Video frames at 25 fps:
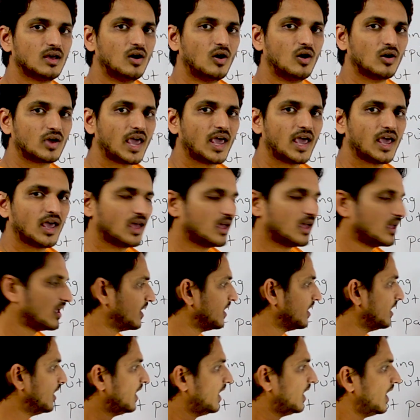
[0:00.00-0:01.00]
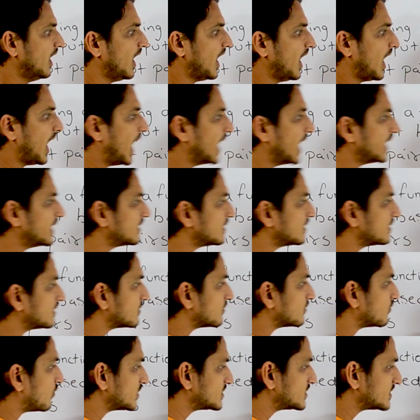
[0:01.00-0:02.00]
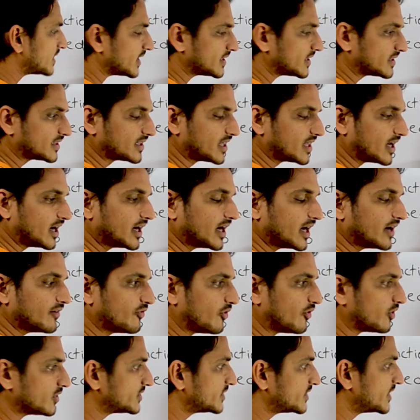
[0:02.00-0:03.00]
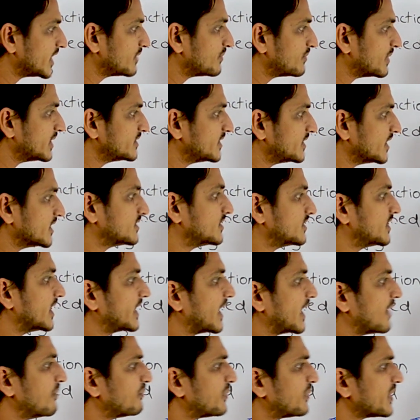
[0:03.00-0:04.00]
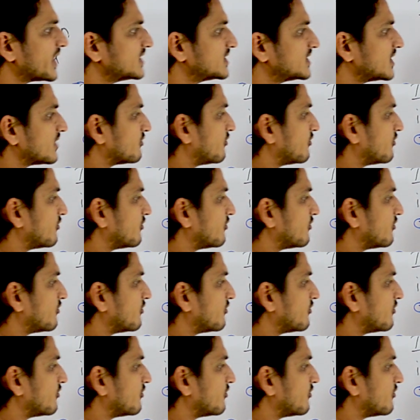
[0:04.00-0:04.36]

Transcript: Okay, and what's the third and fourth statement says, the temperature